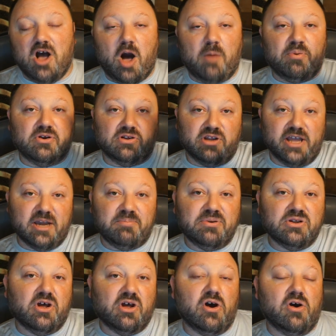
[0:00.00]
I'll put a link
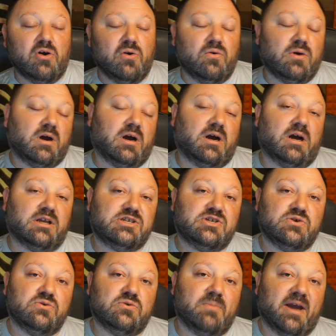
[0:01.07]
below uh,
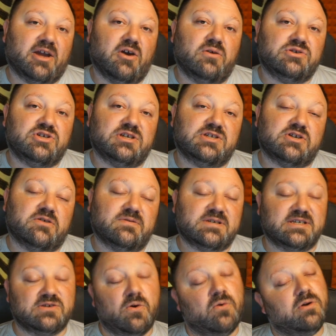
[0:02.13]
to my coaching
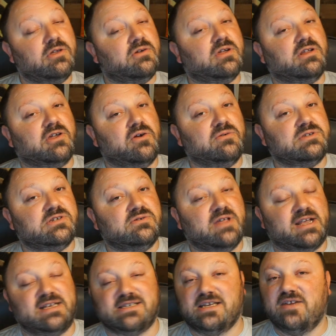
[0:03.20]
services or you can go to,
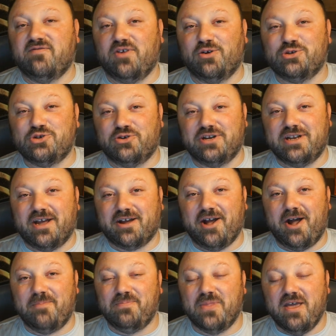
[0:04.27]
like I said,
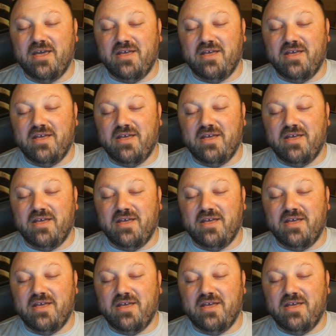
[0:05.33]
avosjourney.com.